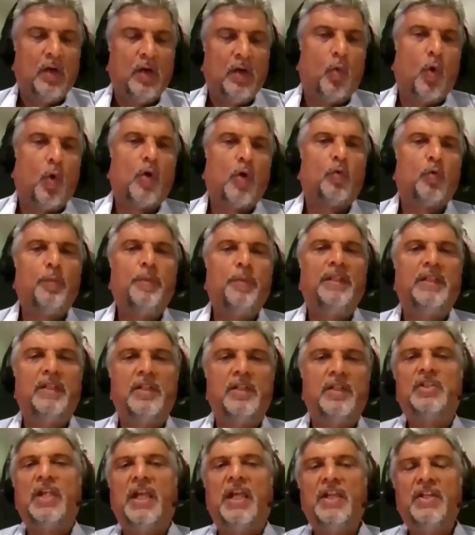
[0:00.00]
what would be the
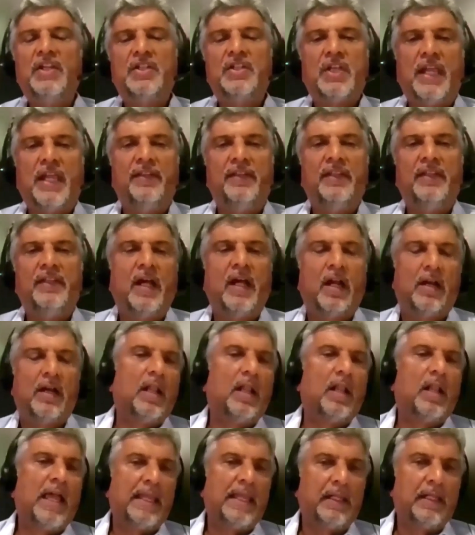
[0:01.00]
change in the
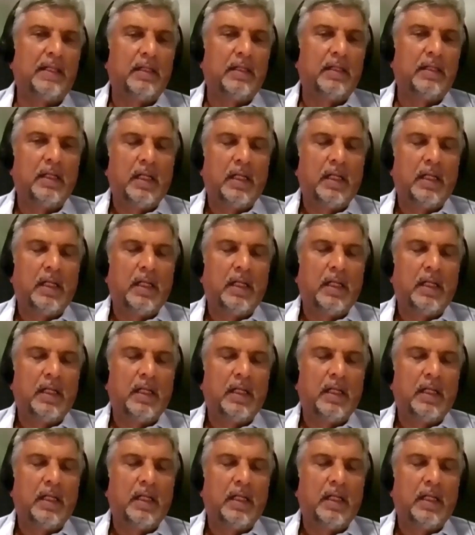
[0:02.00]
underlying